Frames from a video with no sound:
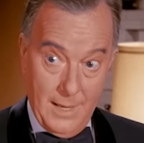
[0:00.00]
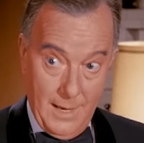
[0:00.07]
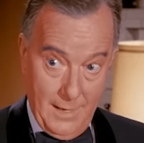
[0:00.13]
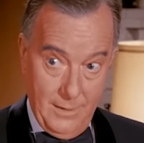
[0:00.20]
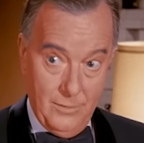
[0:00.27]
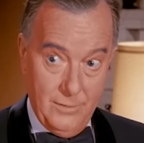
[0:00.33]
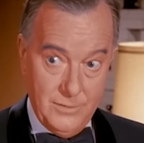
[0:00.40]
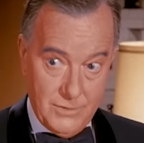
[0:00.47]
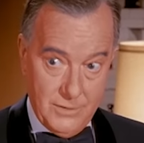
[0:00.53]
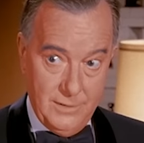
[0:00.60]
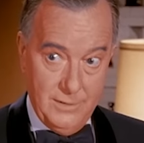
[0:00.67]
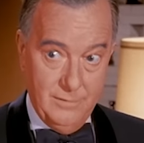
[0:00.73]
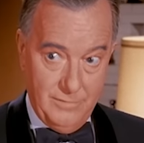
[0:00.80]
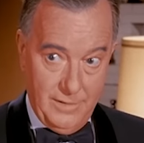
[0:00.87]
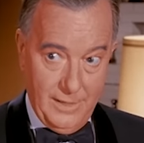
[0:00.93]
I
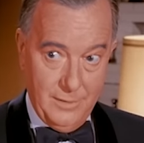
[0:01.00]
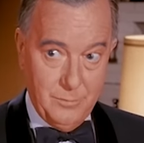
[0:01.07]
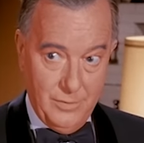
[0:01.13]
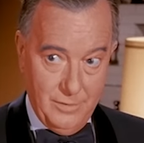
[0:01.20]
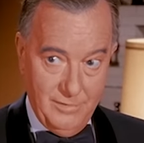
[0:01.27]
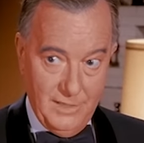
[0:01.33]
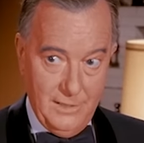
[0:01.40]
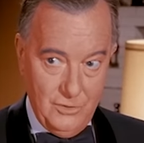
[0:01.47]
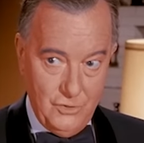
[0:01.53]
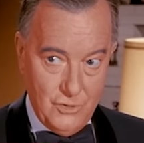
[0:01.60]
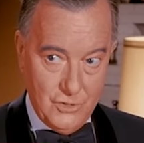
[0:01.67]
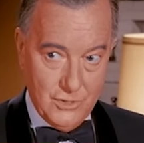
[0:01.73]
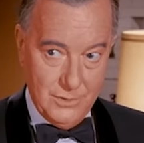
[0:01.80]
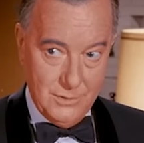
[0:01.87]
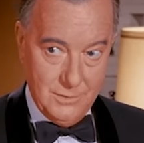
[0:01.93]
reserve that
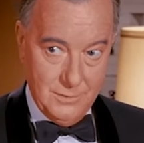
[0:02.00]
privilege.